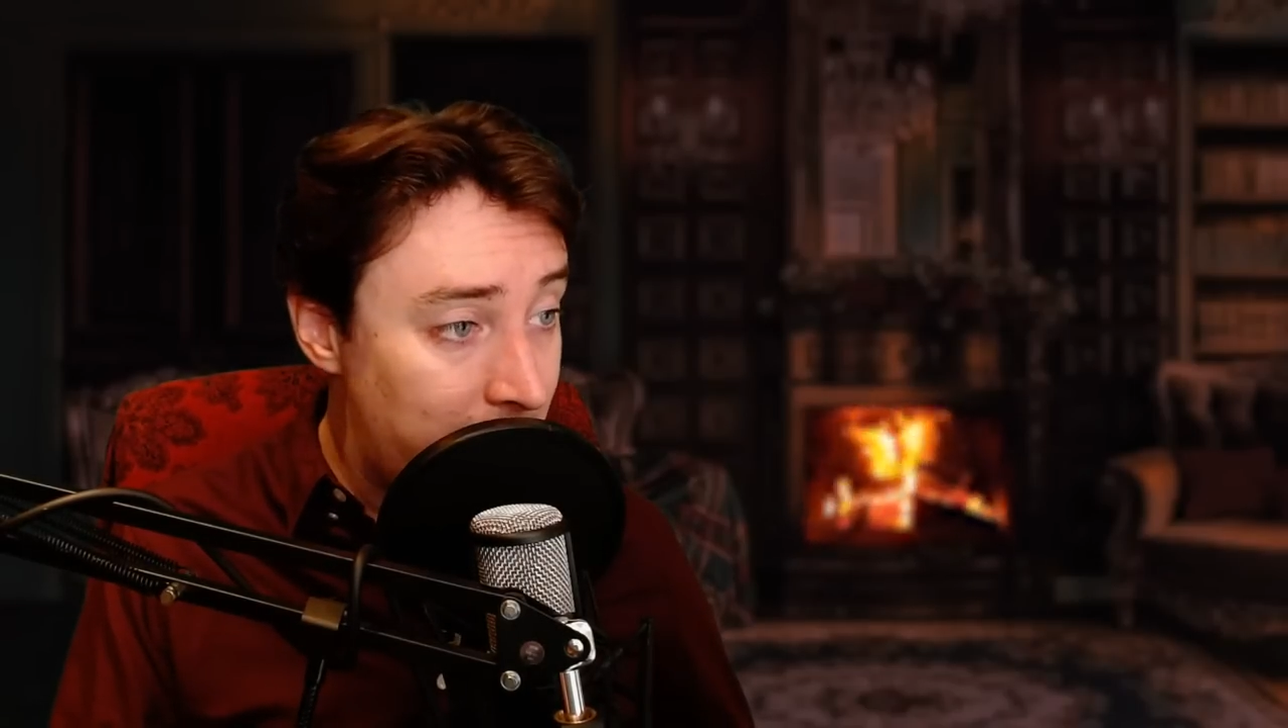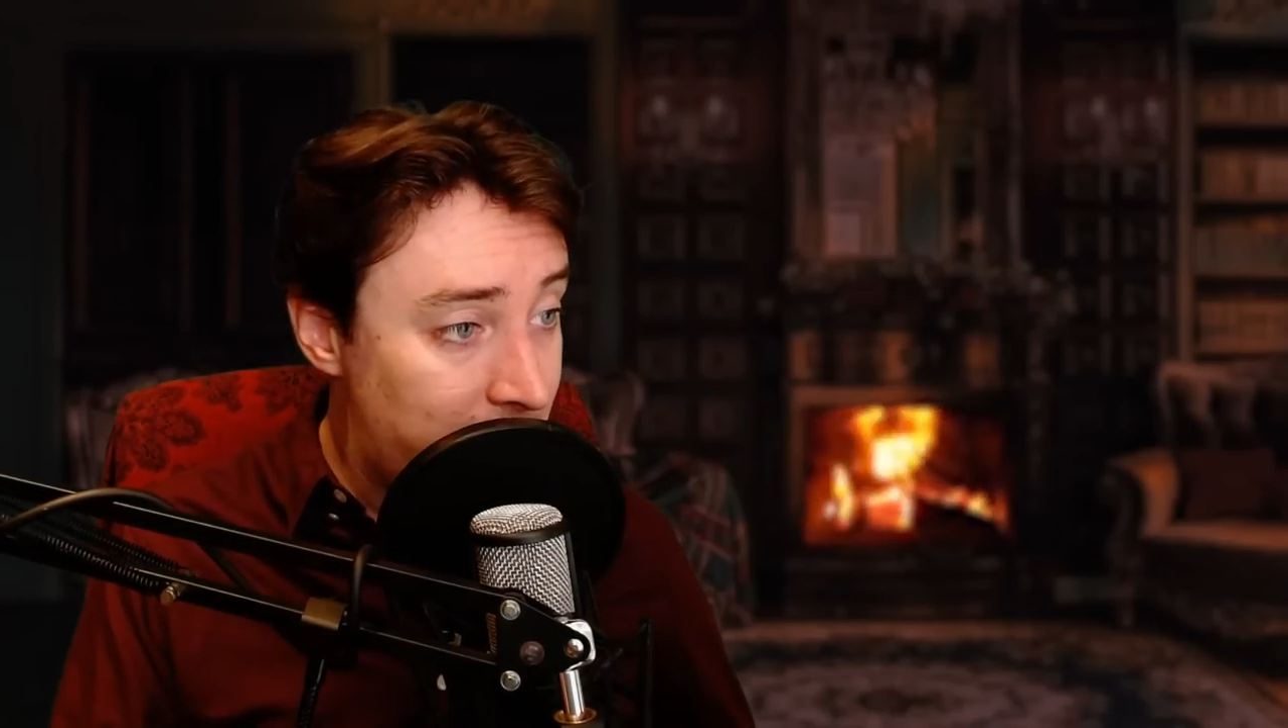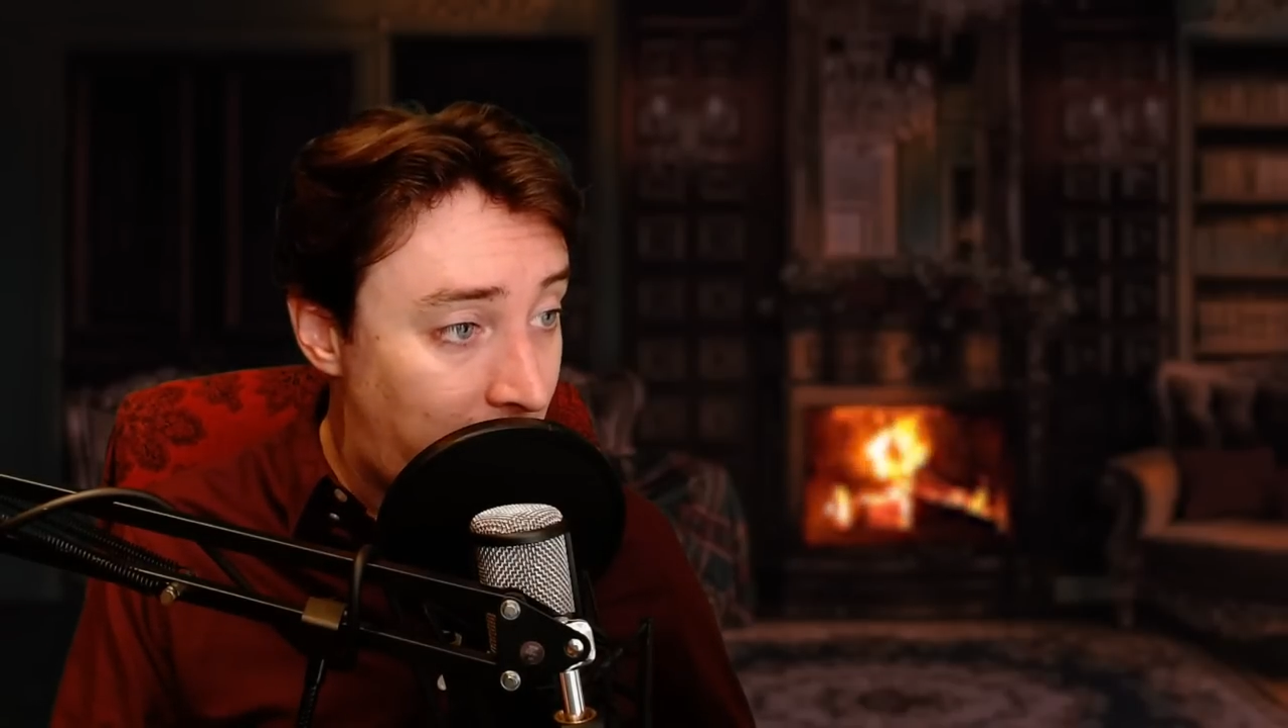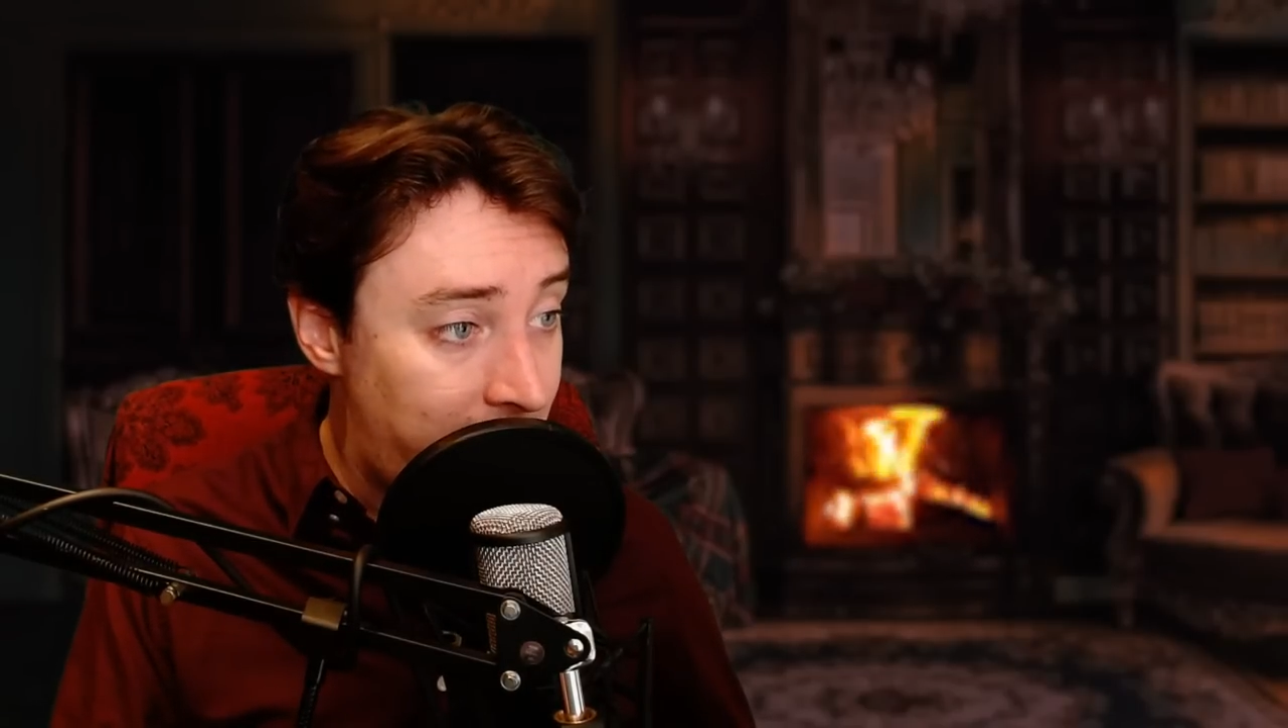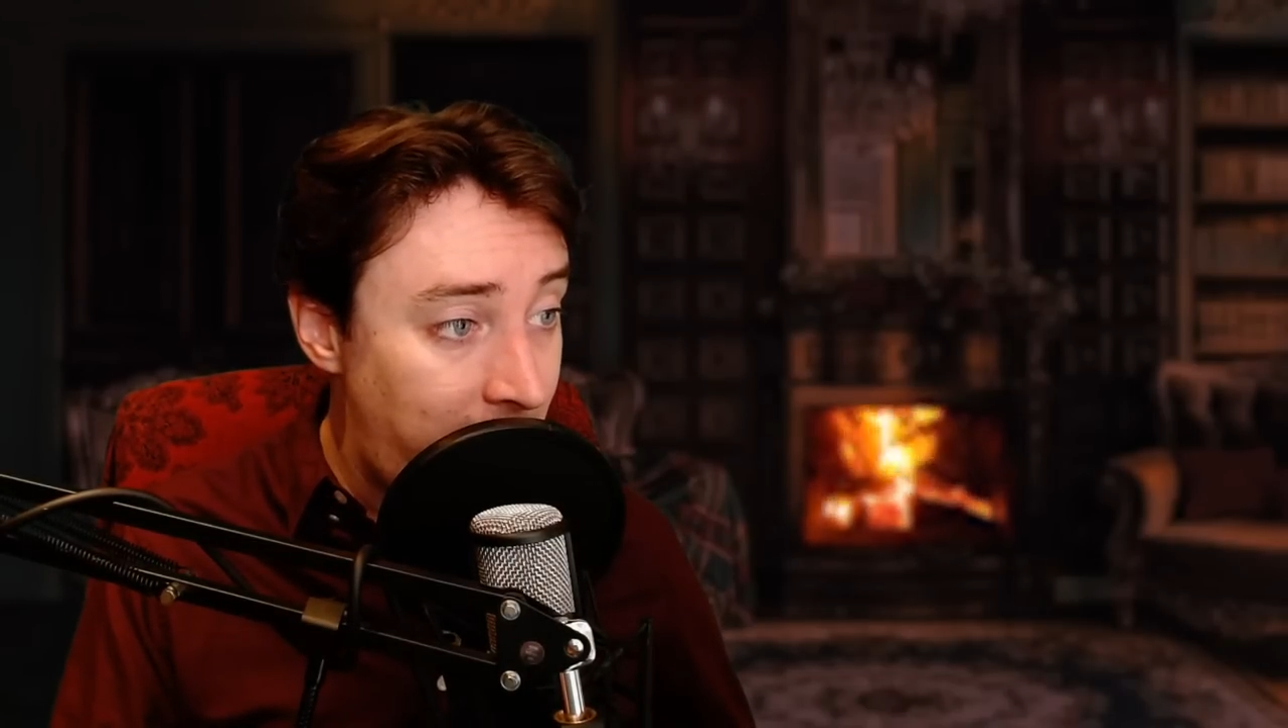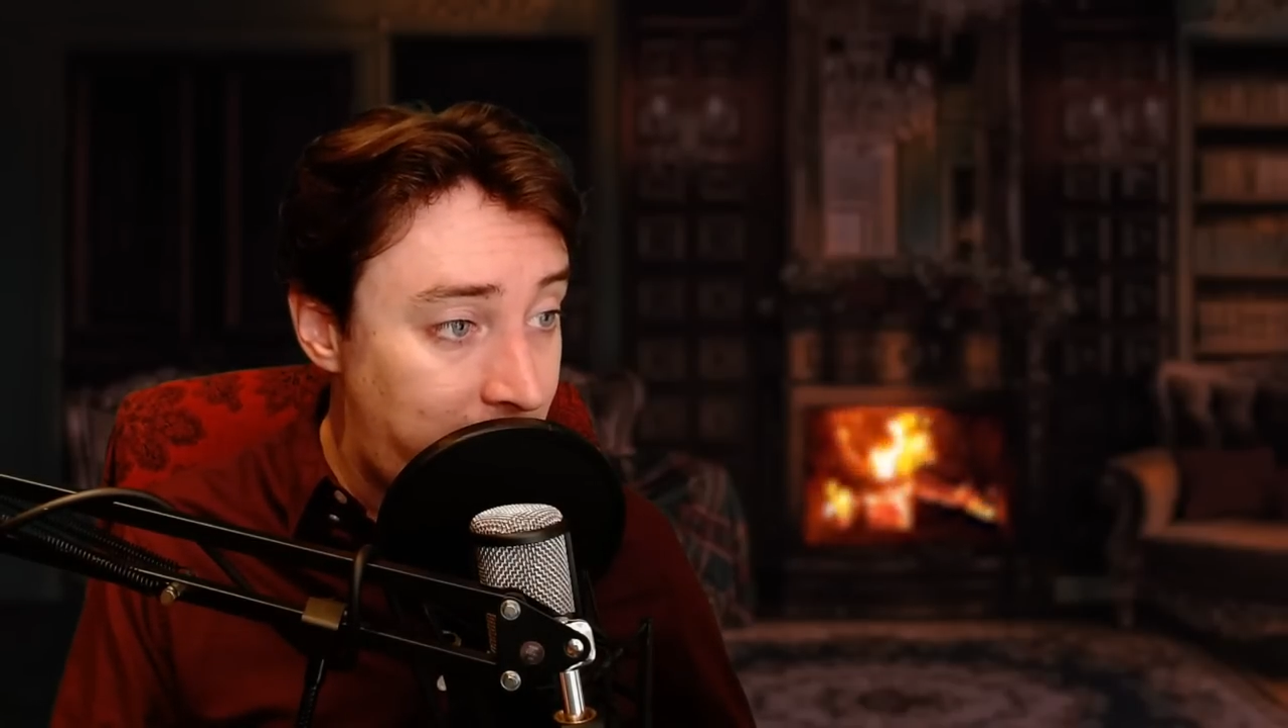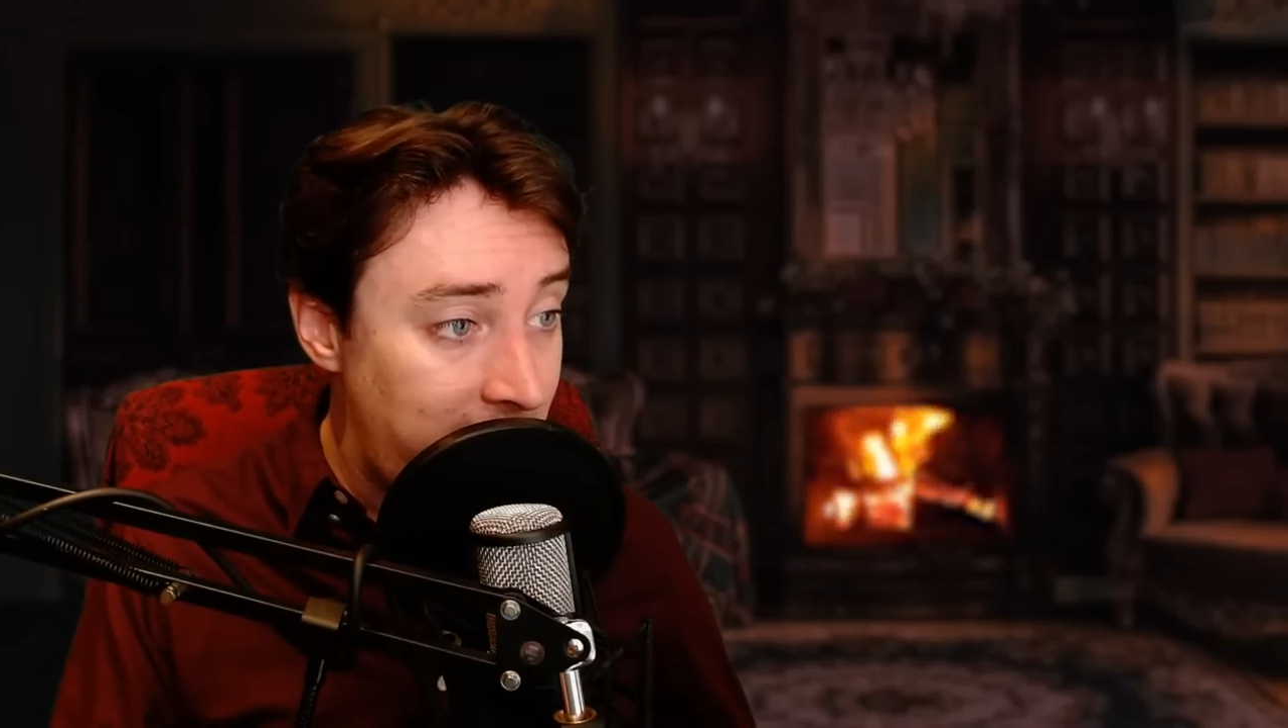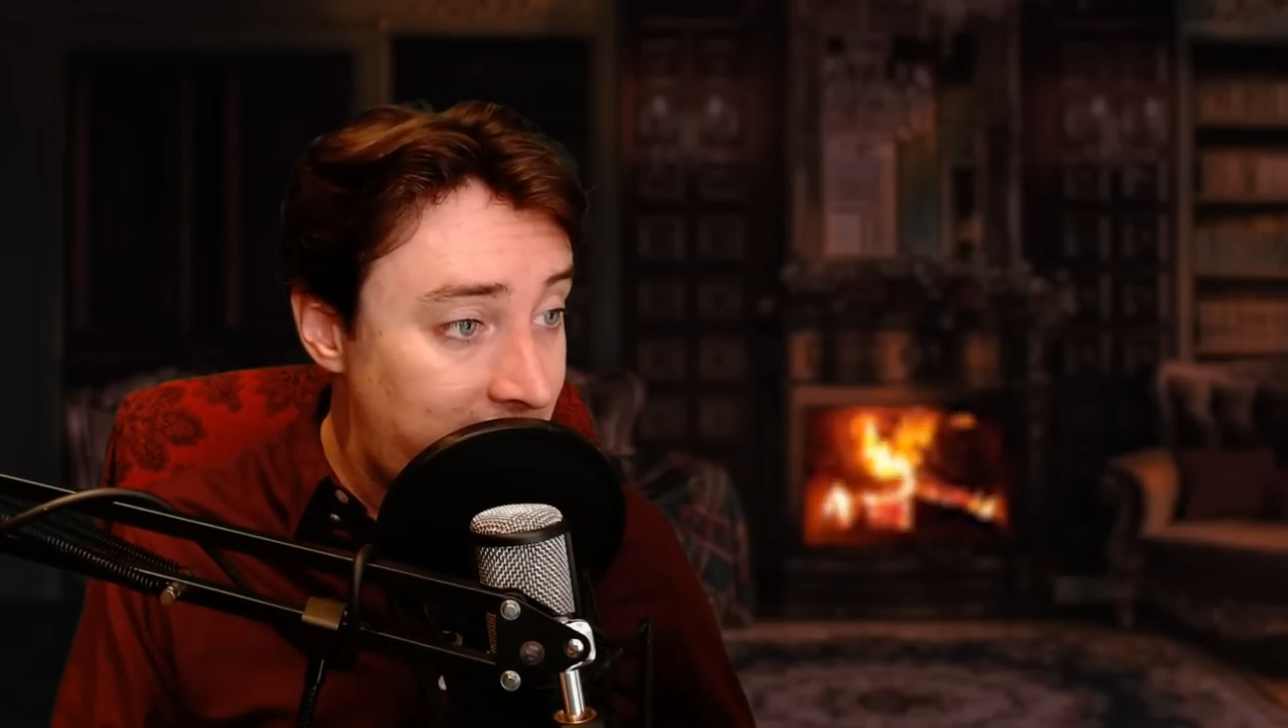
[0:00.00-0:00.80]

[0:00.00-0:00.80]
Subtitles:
some 50